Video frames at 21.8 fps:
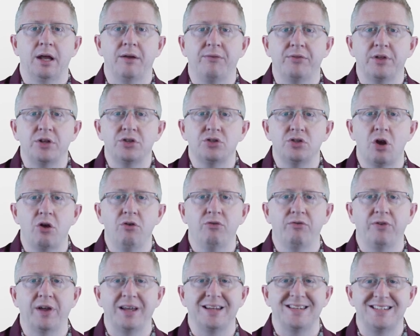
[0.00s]
If there's
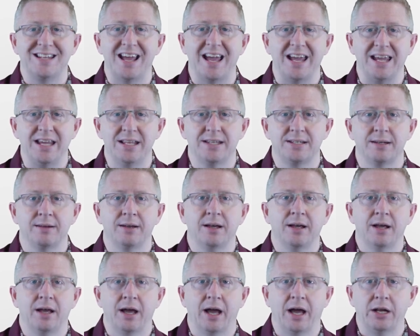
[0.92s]
no fixed date
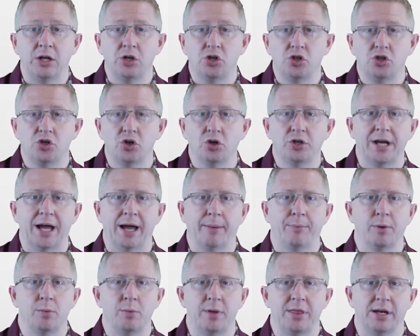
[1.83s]
and it should
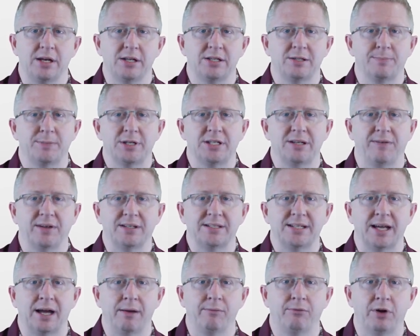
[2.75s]
happen within a specific
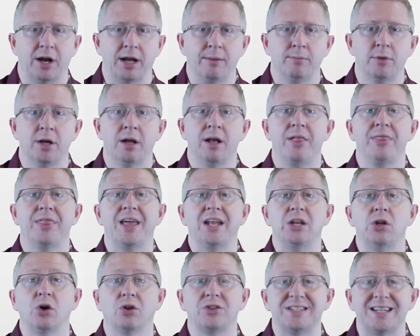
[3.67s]
time frame,
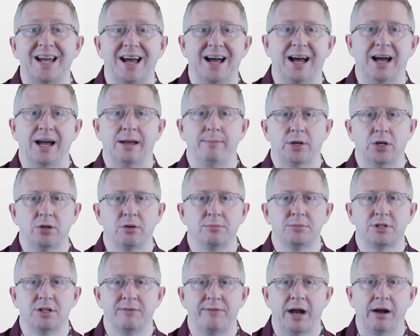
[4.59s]
then your time
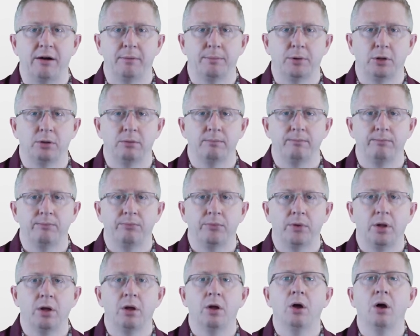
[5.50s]
becomes the variable.
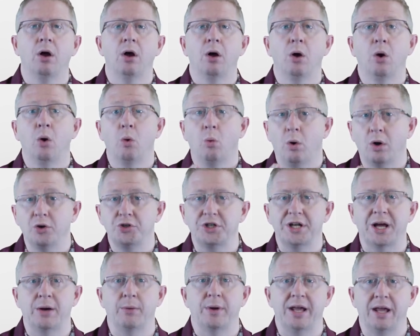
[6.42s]

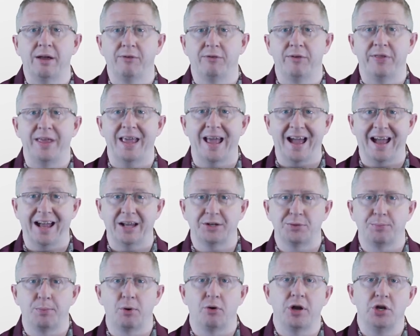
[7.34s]
Watch out here for the
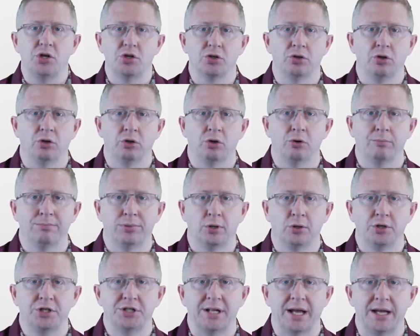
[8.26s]
aspirational or
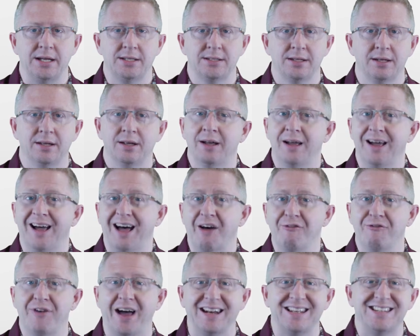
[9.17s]
push date,
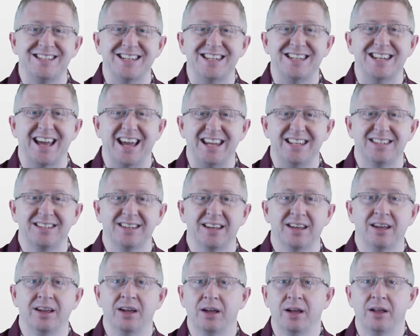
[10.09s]
a vanity date
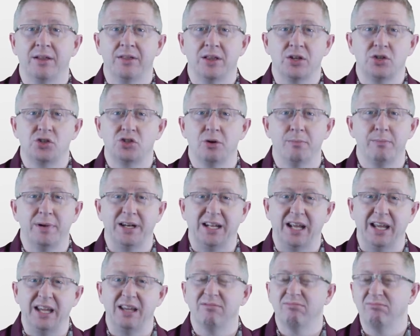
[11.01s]
that
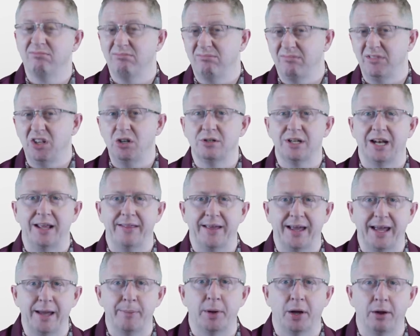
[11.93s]
somebody, usually
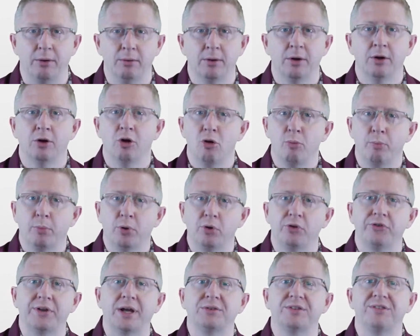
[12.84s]
the hippo,
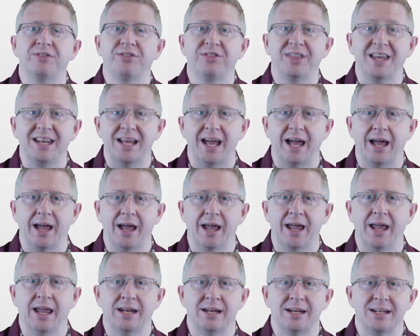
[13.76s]
pulls out of thin air
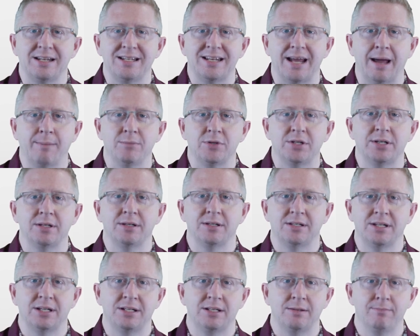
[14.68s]
in an
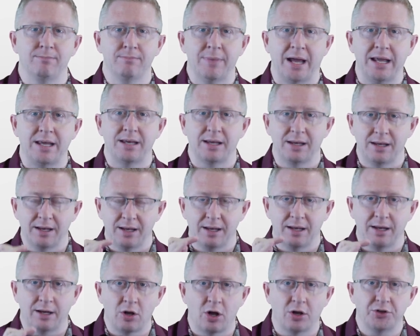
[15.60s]
attempt to make
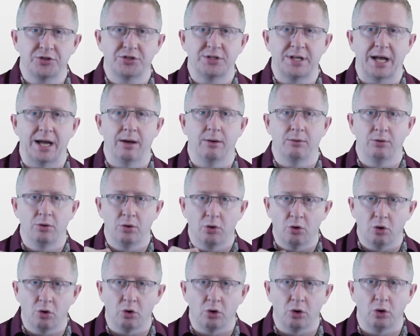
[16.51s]
costs down
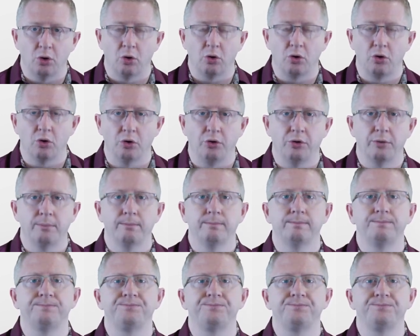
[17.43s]
or look good.